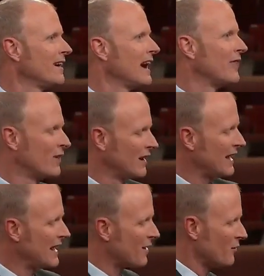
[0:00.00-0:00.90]
And the
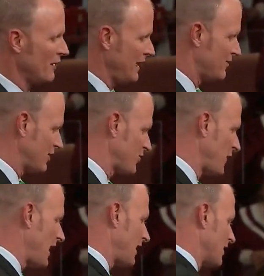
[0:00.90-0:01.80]
letter reads as
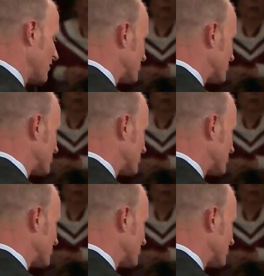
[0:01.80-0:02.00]
follows.